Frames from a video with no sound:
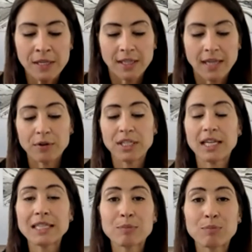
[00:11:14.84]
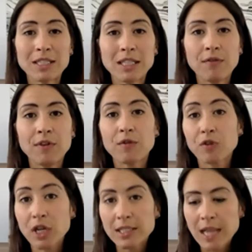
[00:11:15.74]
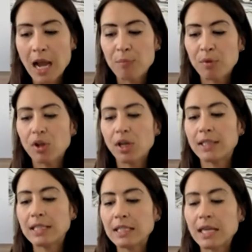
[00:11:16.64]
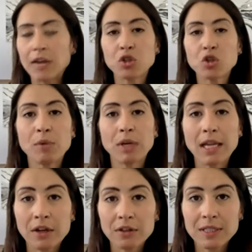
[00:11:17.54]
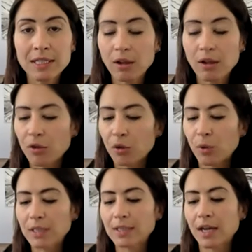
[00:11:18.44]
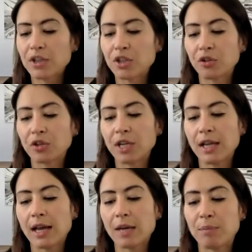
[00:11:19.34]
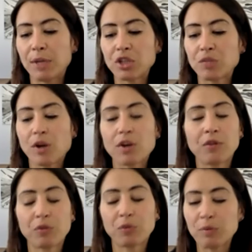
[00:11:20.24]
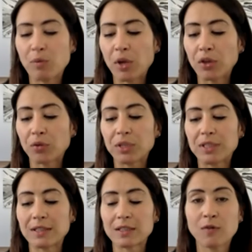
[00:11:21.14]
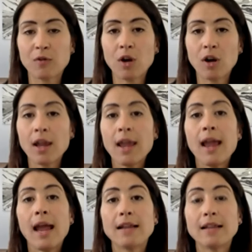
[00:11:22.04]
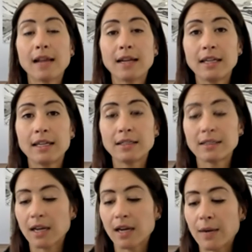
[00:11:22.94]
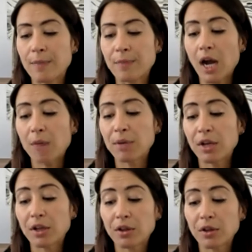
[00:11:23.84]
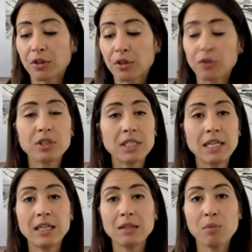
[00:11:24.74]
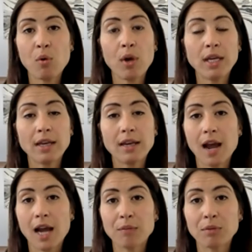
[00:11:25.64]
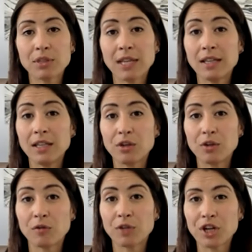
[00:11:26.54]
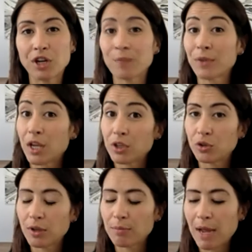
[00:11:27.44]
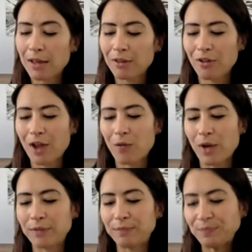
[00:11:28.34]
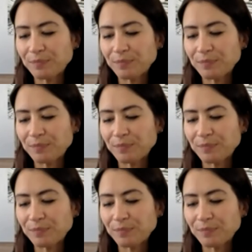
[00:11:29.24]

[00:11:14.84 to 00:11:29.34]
Now, to get specific, for example, a detached home in Kerrisdale on the west side, you're looking at a benchmark of 3.364, and that is up 13.9% year over year. Do the math on that one.